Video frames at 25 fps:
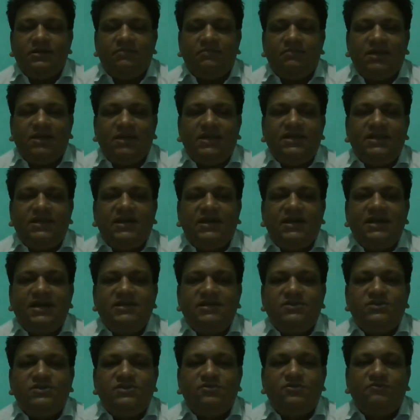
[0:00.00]
But in
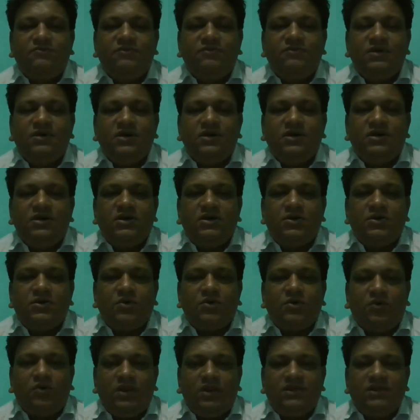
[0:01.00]
case of
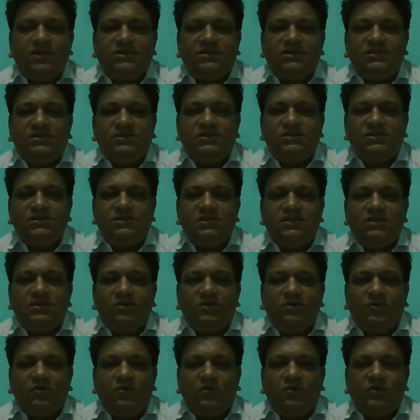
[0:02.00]
college
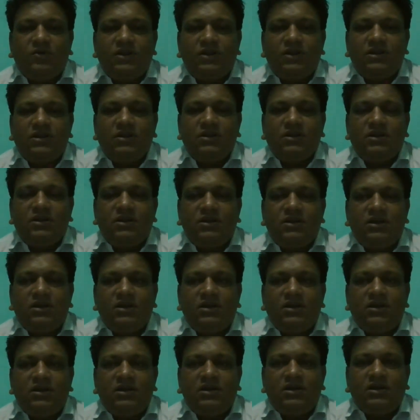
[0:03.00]
or
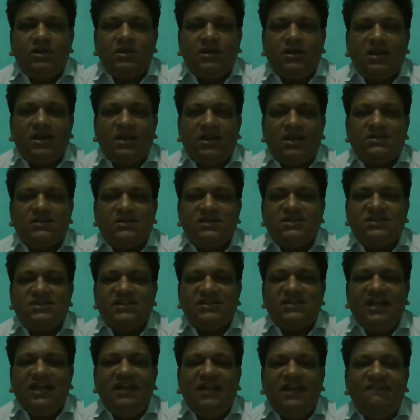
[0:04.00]
classes
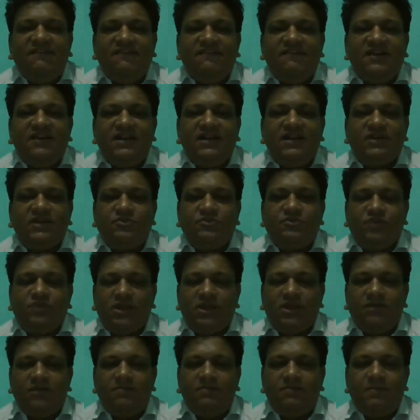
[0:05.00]
11 and
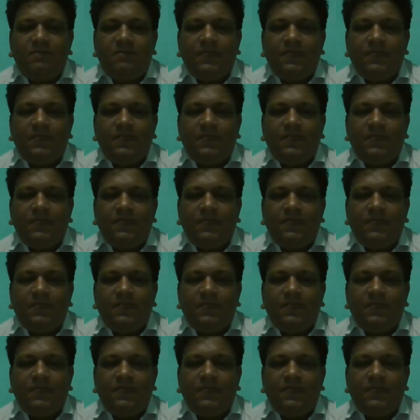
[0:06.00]
12,